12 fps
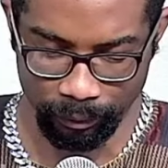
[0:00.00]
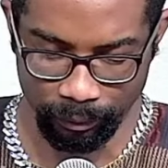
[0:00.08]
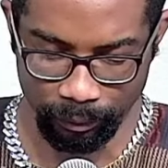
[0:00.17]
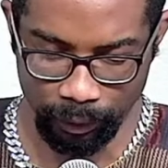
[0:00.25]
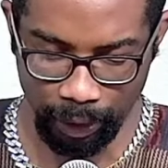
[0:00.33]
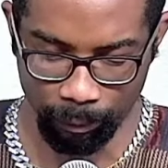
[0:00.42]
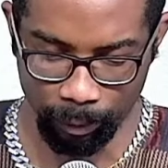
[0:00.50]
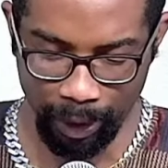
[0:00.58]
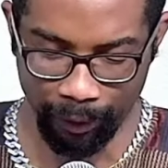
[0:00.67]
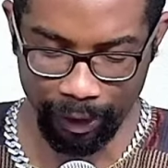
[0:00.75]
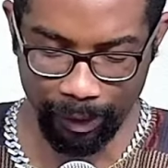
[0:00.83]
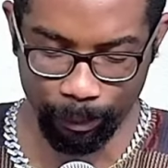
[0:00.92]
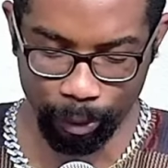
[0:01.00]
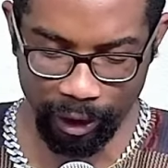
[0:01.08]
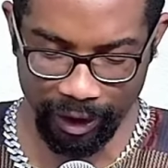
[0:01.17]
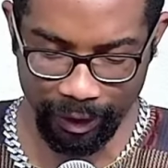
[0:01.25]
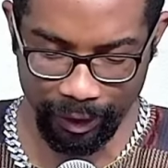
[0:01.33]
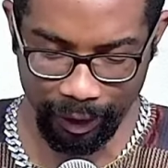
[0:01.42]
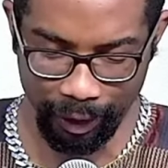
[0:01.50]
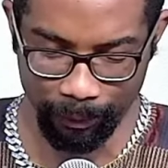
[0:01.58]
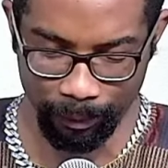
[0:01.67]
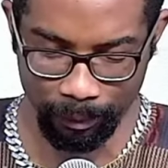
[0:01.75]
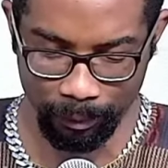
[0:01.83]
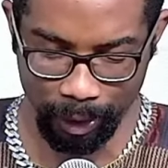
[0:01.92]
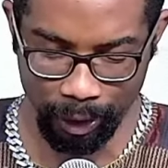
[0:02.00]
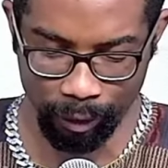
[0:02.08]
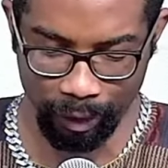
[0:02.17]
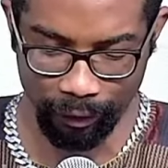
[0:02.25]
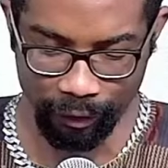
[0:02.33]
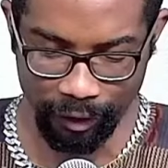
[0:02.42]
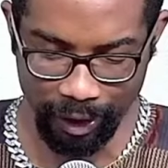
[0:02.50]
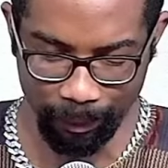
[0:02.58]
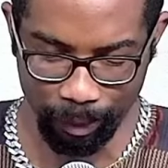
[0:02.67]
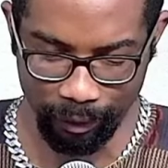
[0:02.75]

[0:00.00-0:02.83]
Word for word: That we have an appointed time where you are to step in.